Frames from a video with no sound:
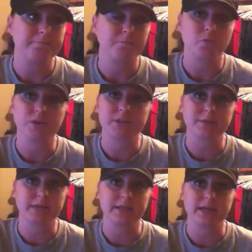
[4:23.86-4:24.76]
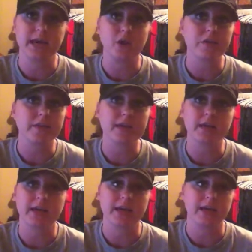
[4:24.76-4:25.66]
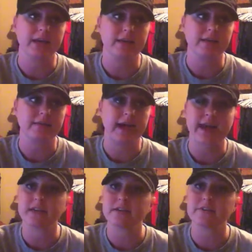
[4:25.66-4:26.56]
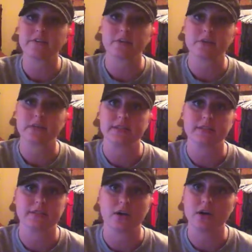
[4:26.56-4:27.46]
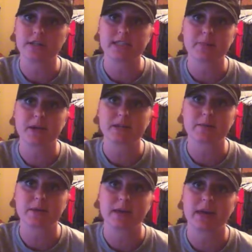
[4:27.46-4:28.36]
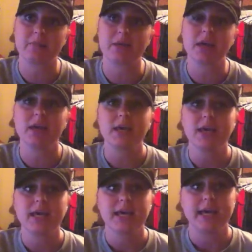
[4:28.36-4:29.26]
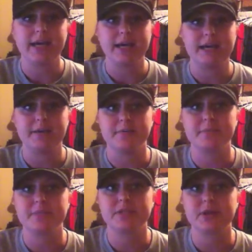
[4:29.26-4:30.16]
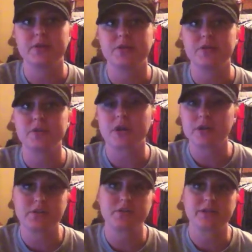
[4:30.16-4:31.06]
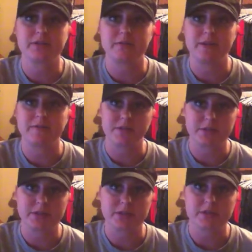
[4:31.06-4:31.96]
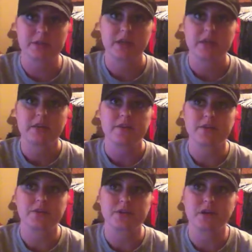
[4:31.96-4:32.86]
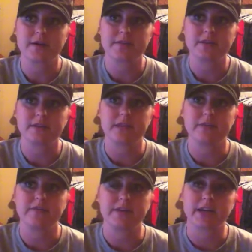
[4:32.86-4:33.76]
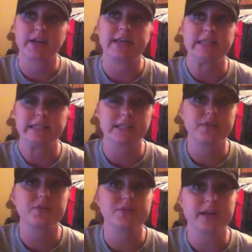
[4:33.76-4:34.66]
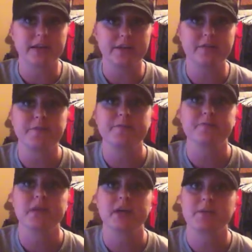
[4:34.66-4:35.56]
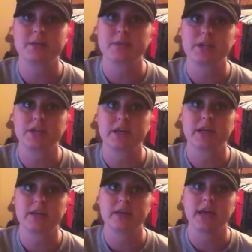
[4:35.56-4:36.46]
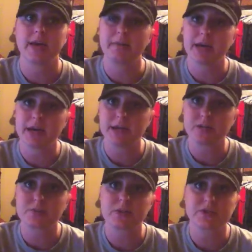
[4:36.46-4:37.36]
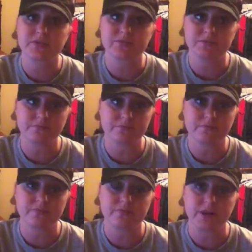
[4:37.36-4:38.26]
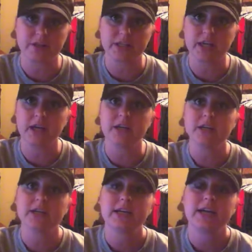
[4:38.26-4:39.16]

want to be healthy and active for as long as I possibly can be. So those are also some of my focuses. Those are obviously very easy to lose sight of, especially at my age, which is fairly young.